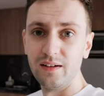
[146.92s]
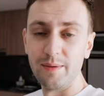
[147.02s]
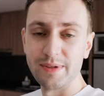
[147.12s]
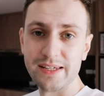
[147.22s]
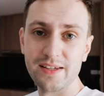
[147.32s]

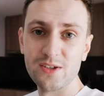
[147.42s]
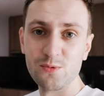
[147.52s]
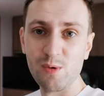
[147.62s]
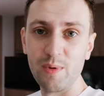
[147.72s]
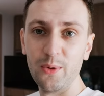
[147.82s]
I'm testing as
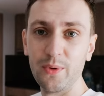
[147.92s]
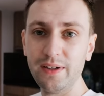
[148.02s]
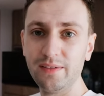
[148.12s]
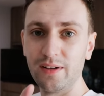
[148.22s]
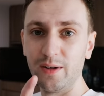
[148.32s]
well, by the
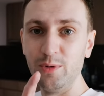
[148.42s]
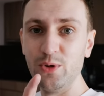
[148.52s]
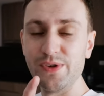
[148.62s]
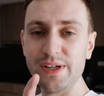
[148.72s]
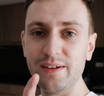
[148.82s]
way. I'm
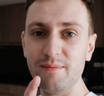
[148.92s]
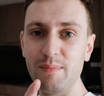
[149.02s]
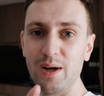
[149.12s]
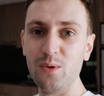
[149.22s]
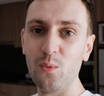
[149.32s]
using
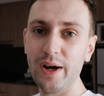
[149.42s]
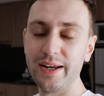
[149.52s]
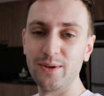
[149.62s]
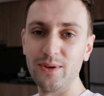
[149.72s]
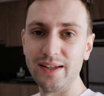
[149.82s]
my
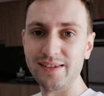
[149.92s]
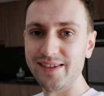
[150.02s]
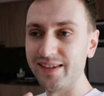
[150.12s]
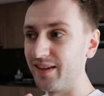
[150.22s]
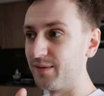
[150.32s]
wide-angle lens.
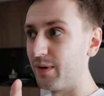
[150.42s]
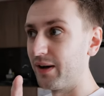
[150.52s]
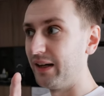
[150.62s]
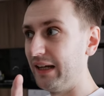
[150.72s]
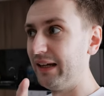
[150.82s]
This is
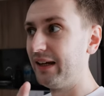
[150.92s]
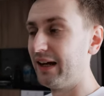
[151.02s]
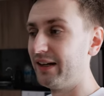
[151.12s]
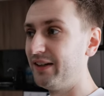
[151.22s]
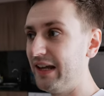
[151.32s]
my
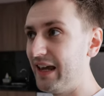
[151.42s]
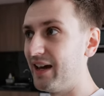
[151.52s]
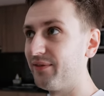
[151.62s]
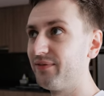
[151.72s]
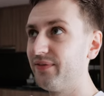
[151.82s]
Canon
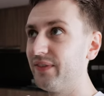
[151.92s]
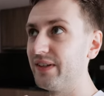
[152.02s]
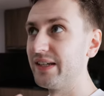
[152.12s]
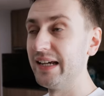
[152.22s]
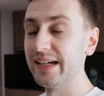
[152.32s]
EF
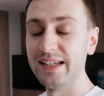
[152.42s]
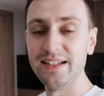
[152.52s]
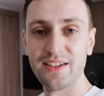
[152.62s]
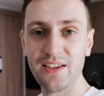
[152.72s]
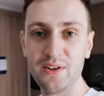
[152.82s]

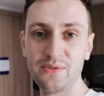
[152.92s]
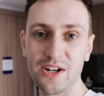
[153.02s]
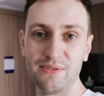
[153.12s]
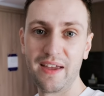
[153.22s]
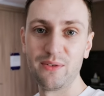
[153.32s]

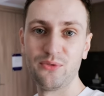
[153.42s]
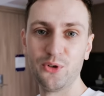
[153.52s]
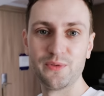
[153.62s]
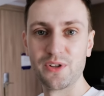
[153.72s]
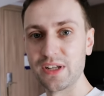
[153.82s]
16-35
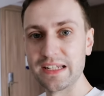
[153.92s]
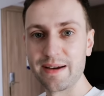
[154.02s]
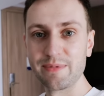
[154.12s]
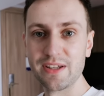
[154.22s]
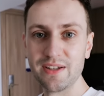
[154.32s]
f4. I've just
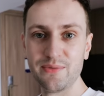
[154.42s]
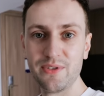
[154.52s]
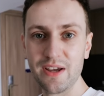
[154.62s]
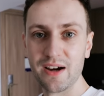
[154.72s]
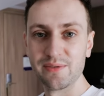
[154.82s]
adapted it for
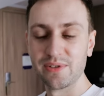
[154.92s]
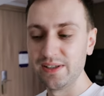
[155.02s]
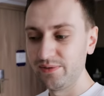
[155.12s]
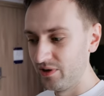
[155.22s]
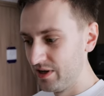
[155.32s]
the R5.